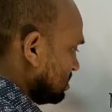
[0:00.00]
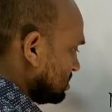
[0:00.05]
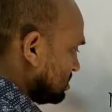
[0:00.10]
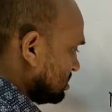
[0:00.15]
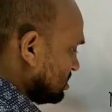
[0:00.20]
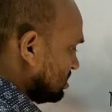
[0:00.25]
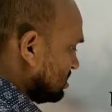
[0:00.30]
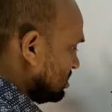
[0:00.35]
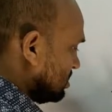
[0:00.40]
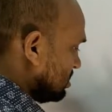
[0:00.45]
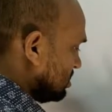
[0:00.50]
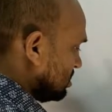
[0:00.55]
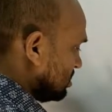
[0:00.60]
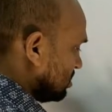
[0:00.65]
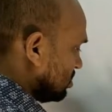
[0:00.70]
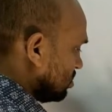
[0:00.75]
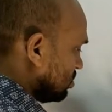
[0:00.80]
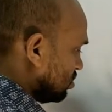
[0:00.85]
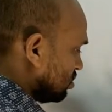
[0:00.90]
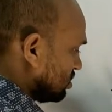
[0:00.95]
three
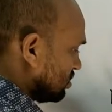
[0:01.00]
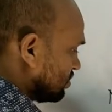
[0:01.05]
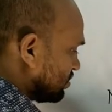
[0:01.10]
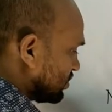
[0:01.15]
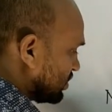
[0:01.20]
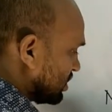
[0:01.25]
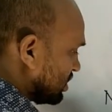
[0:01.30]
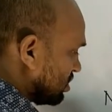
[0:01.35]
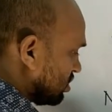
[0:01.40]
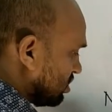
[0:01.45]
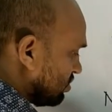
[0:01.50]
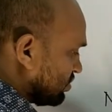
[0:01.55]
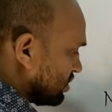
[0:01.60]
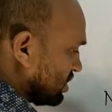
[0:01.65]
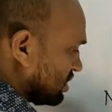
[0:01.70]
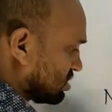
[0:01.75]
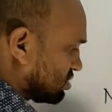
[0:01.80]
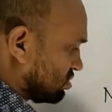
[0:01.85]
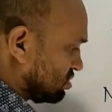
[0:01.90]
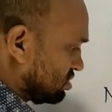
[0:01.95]
lone pair of
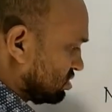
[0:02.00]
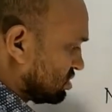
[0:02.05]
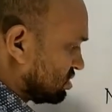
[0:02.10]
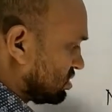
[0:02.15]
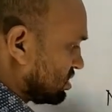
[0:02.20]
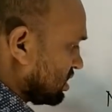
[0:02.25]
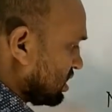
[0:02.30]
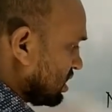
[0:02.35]
electrons